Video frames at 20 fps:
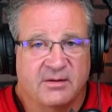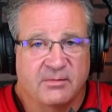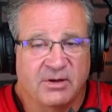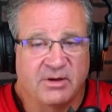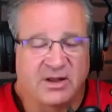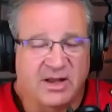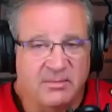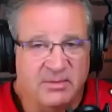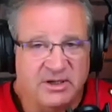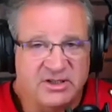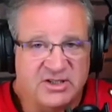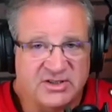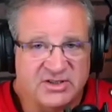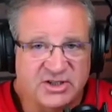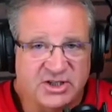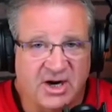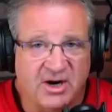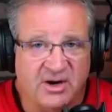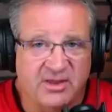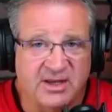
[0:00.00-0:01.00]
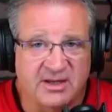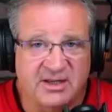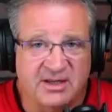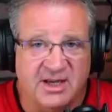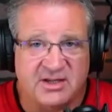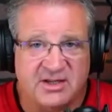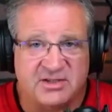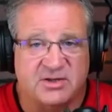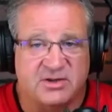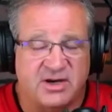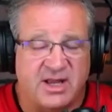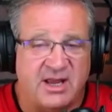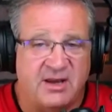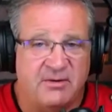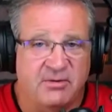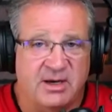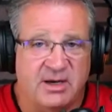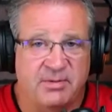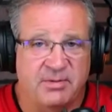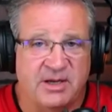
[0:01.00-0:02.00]
Well, let me just share that yesterday
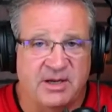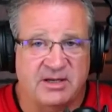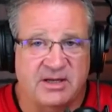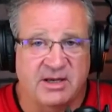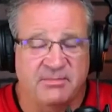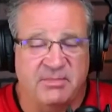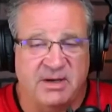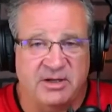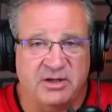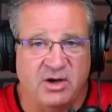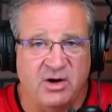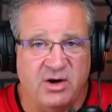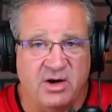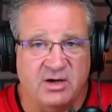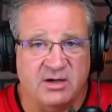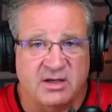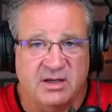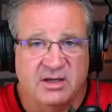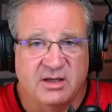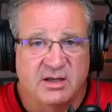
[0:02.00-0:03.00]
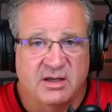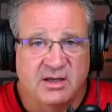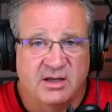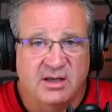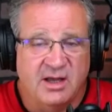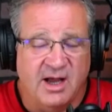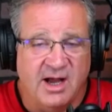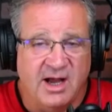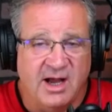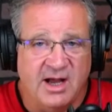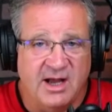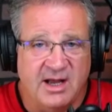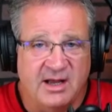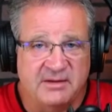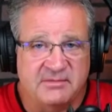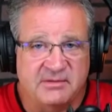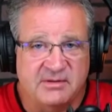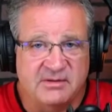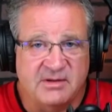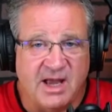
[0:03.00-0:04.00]
when I picked up my dog,
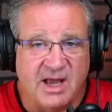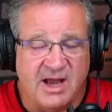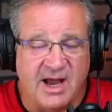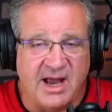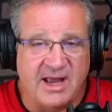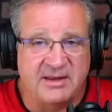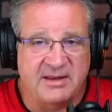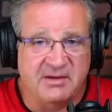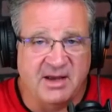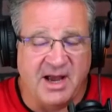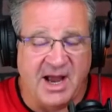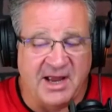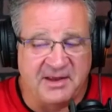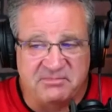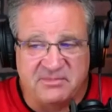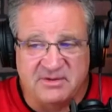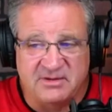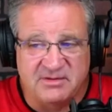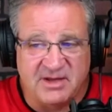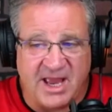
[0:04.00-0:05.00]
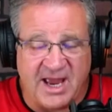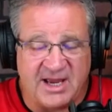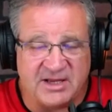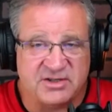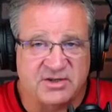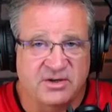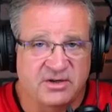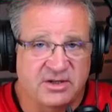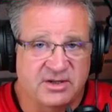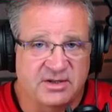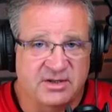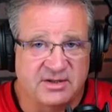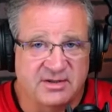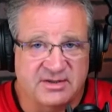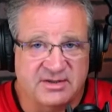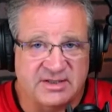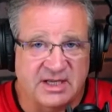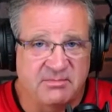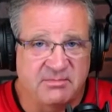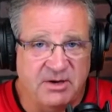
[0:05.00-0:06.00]
I asked her to
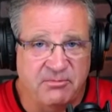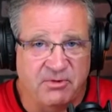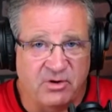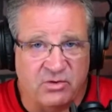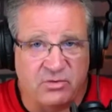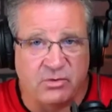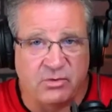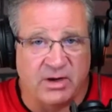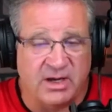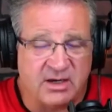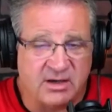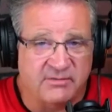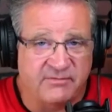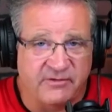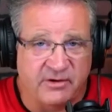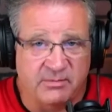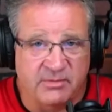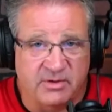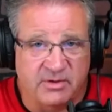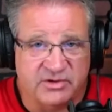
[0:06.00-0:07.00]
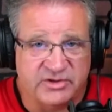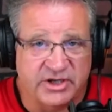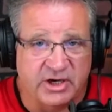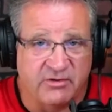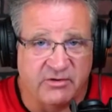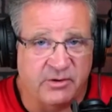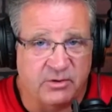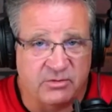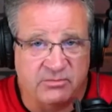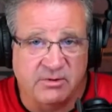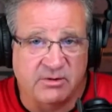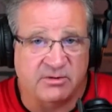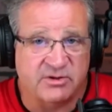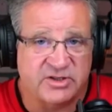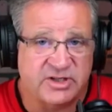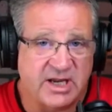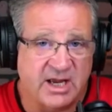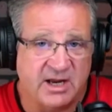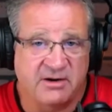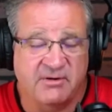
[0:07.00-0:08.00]
send me real quick from her cell phone. We were
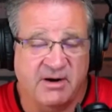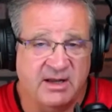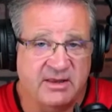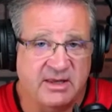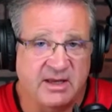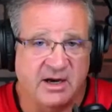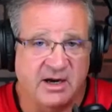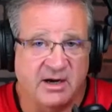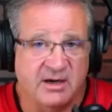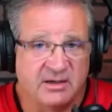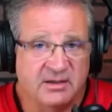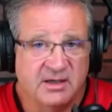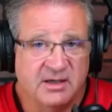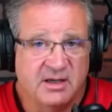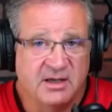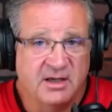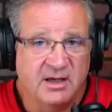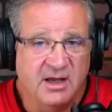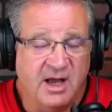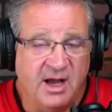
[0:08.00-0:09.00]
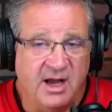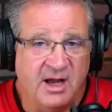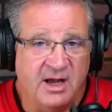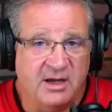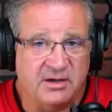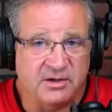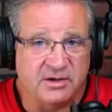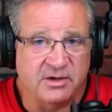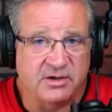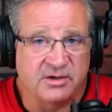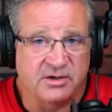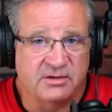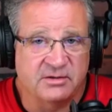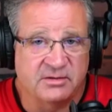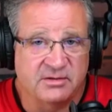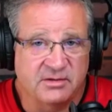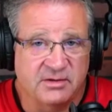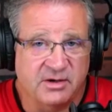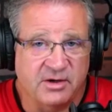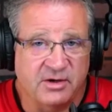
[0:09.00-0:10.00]
standing right there, her
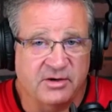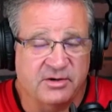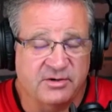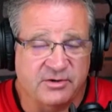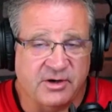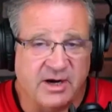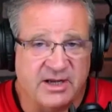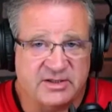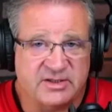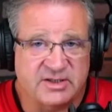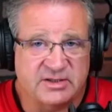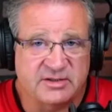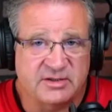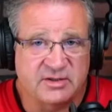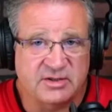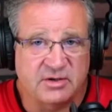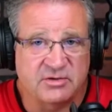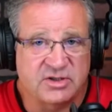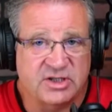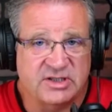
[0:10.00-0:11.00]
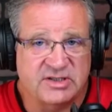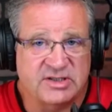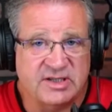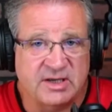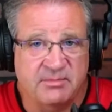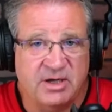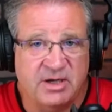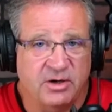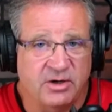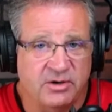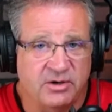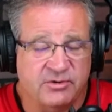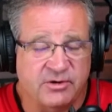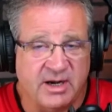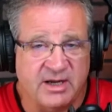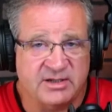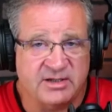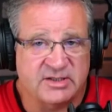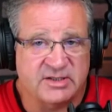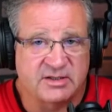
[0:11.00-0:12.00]
address. So she sent me her
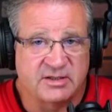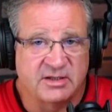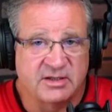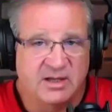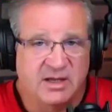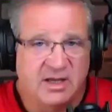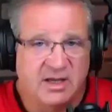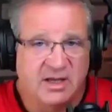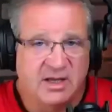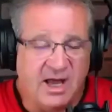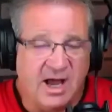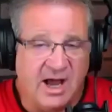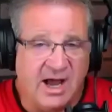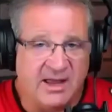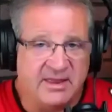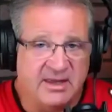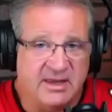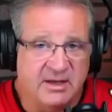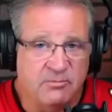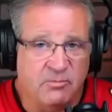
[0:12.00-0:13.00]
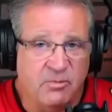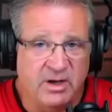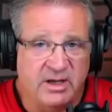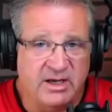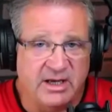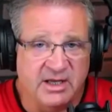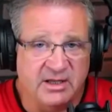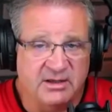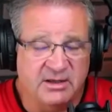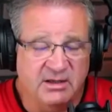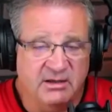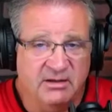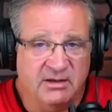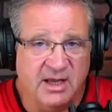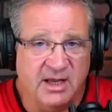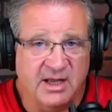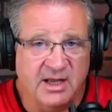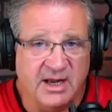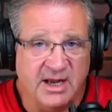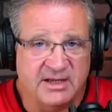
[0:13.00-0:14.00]
address. I then went in
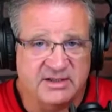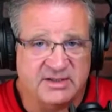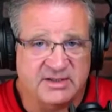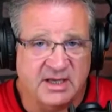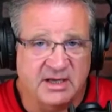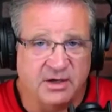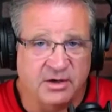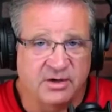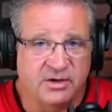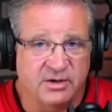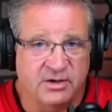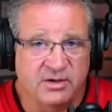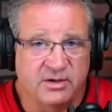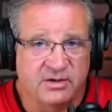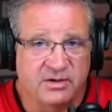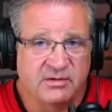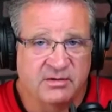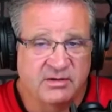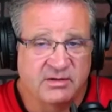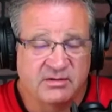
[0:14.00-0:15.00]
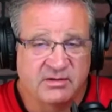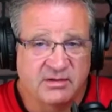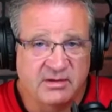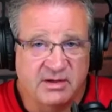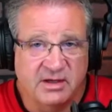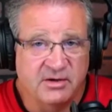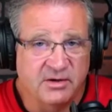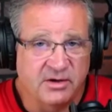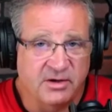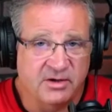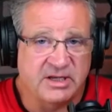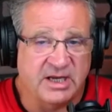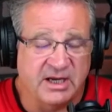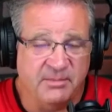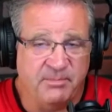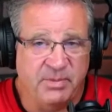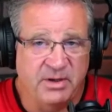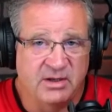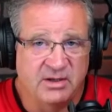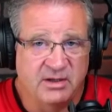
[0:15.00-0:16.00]
and I sent her
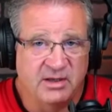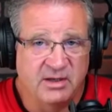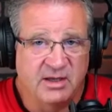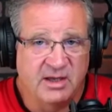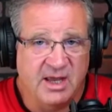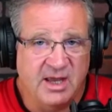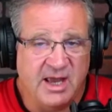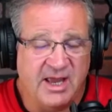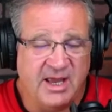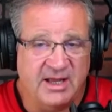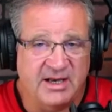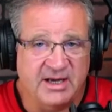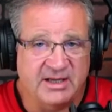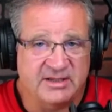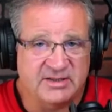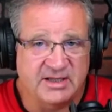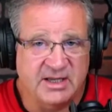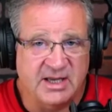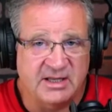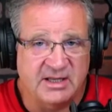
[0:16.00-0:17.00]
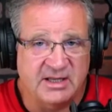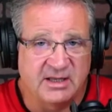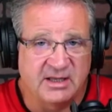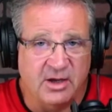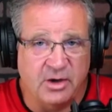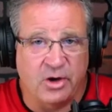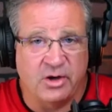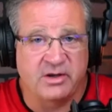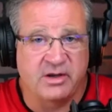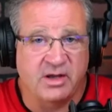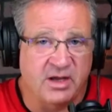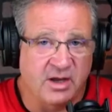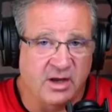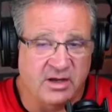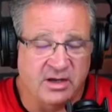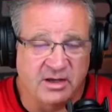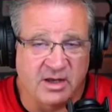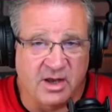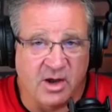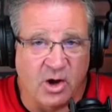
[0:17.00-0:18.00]
tip, and I said,
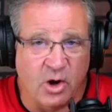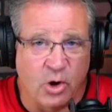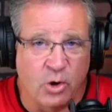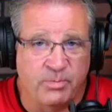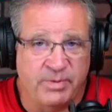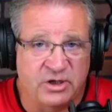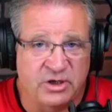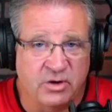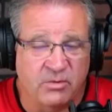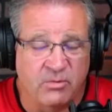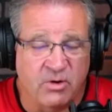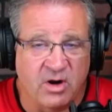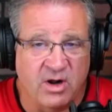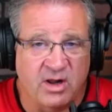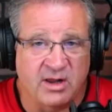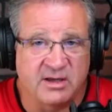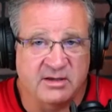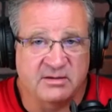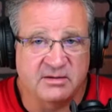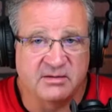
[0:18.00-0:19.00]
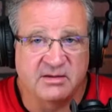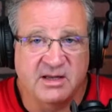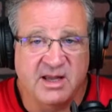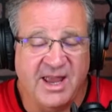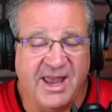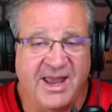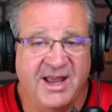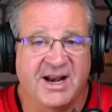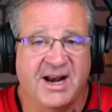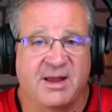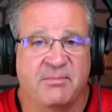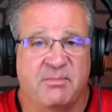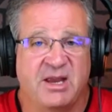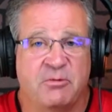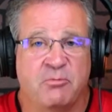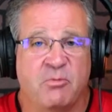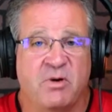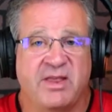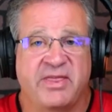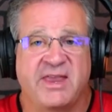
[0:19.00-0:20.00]
open your wallet. And I
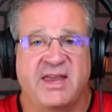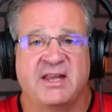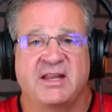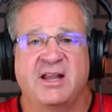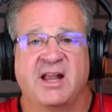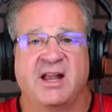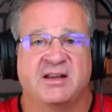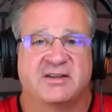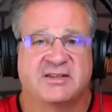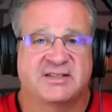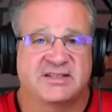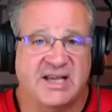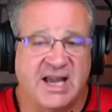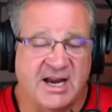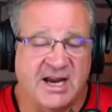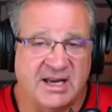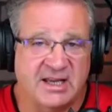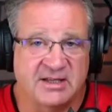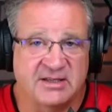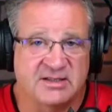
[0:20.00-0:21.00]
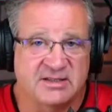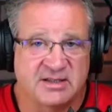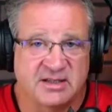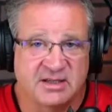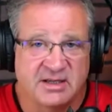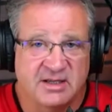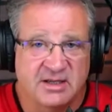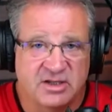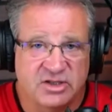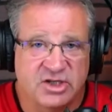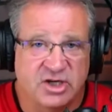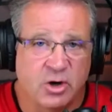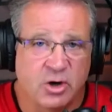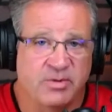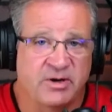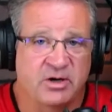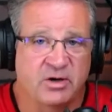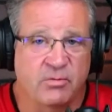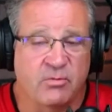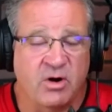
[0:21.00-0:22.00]
mean, within seconds, she
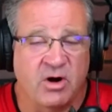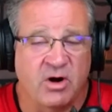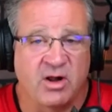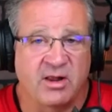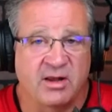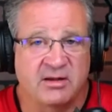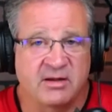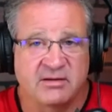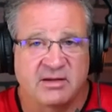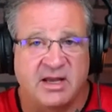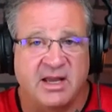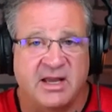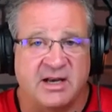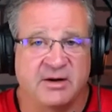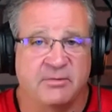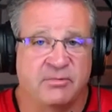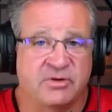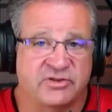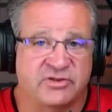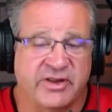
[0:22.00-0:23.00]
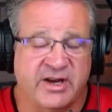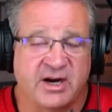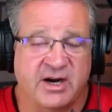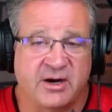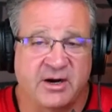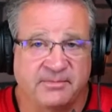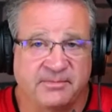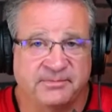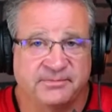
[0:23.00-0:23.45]
opened her wallet and it was there.